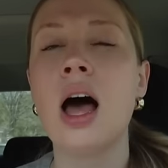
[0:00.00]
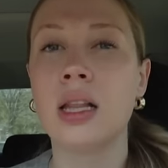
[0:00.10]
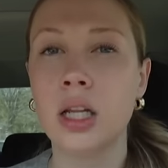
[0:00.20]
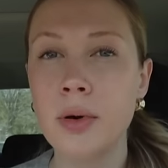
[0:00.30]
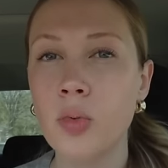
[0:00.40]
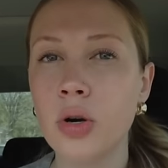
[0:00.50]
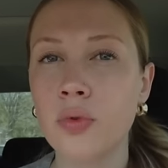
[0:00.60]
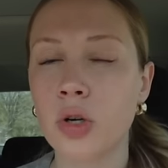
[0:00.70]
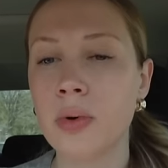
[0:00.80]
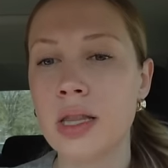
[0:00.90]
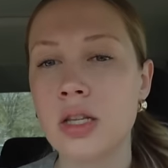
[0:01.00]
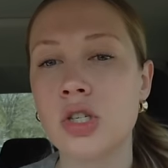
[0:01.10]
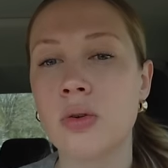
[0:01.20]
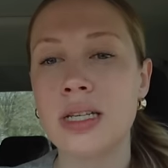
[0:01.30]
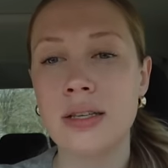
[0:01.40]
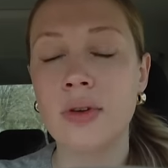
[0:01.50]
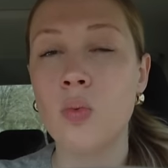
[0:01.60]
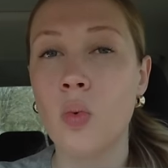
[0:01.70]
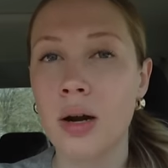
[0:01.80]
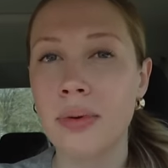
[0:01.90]
a little bit more affordable than the Sony
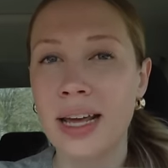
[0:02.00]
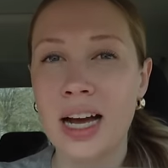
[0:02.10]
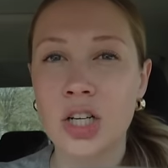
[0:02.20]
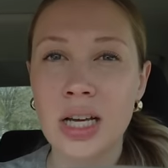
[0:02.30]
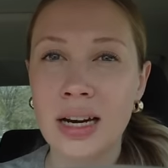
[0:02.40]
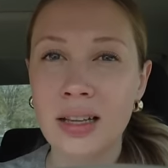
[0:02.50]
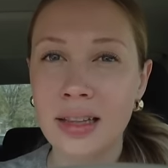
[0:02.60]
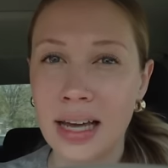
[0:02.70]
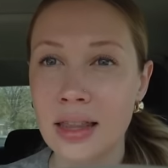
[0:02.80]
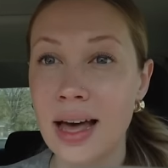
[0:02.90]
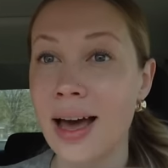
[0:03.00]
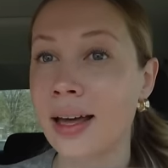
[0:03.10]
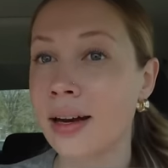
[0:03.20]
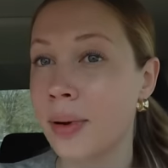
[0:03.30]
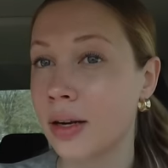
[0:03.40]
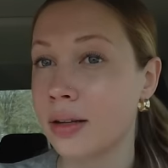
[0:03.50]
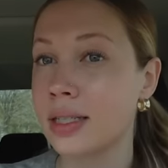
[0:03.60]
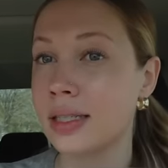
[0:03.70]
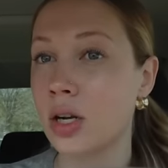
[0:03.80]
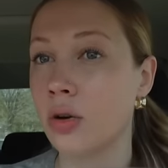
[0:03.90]
ZV-1, but I actually kind of like that. And apparently it
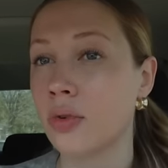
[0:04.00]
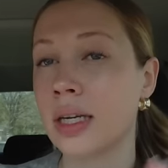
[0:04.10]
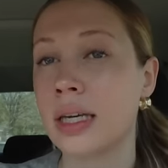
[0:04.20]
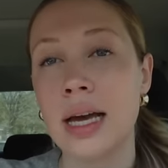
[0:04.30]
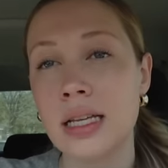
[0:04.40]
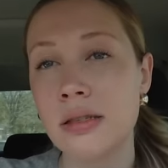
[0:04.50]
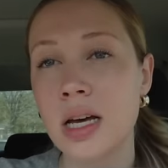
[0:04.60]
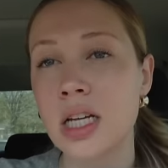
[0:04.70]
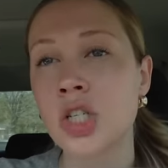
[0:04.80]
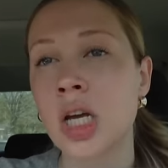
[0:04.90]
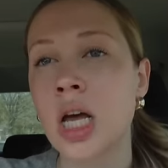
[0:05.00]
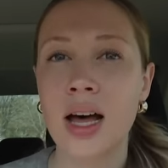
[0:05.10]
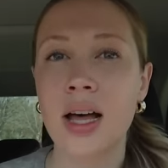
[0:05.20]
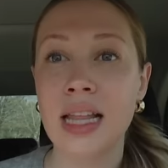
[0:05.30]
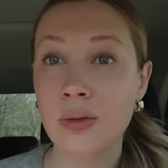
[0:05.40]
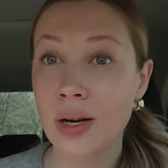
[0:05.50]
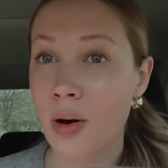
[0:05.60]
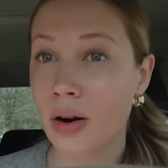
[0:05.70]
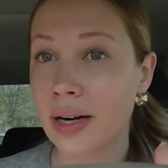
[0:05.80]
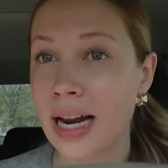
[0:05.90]
doesn't overheat as much. Uh, that's what I'm
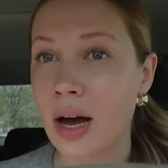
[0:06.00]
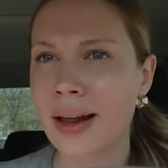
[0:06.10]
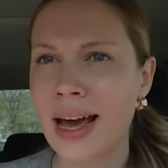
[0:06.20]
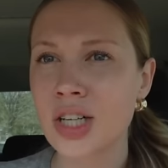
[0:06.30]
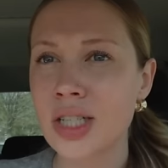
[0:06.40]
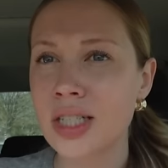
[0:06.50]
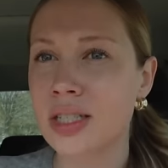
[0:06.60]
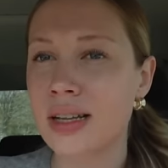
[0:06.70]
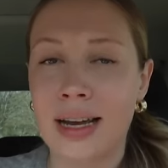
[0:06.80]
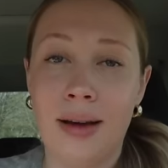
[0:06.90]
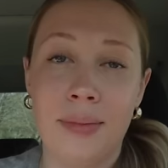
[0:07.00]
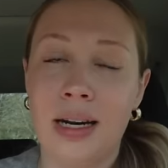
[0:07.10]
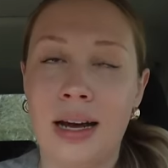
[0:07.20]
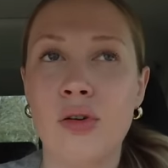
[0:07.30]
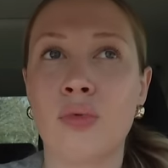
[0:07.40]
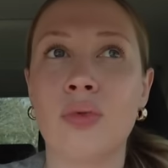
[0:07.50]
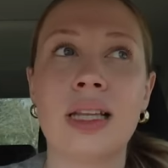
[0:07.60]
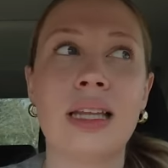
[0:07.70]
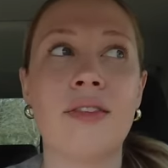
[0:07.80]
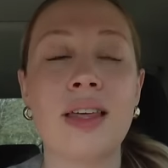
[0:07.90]
on right now, but I actually like, I mean, I haven't
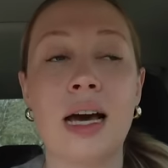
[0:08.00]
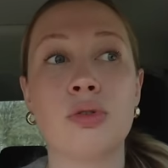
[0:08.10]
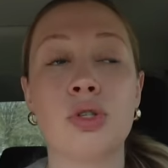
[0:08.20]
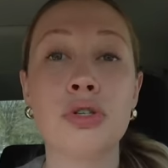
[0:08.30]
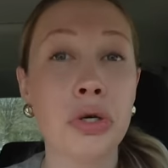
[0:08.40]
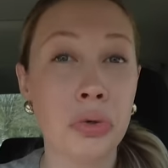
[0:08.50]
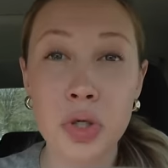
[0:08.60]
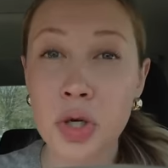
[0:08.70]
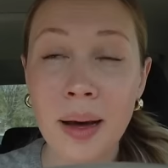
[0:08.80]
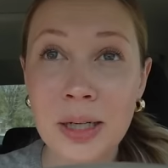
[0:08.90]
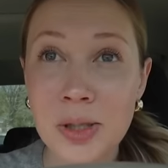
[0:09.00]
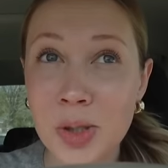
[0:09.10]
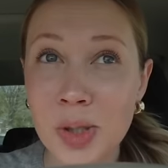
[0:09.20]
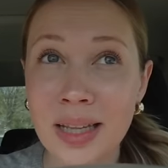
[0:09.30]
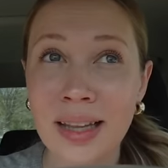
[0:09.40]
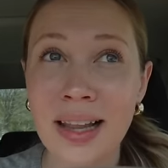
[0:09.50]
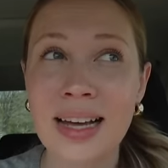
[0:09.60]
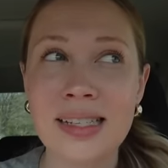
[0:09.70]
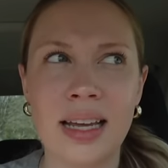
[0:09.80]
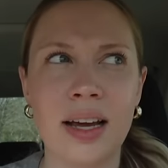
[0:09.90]
really left the house too, too much in the
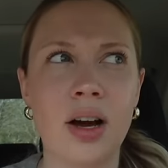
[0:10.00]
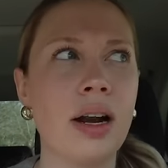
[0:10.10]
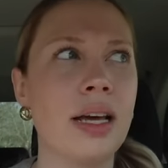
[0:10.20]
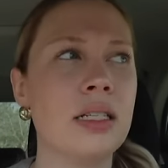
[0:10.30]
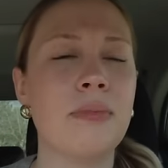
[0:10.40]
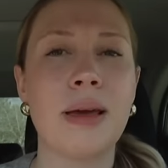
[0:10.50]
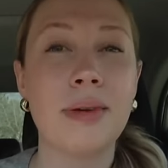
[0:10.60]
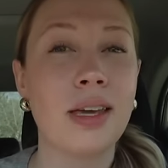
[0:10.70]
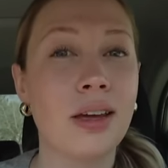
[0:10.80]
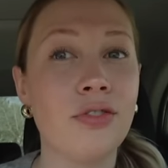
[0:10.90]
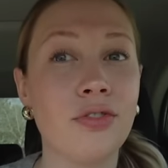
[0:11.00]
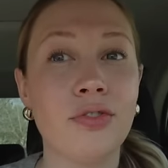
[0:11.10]
last, like I got it maybe in,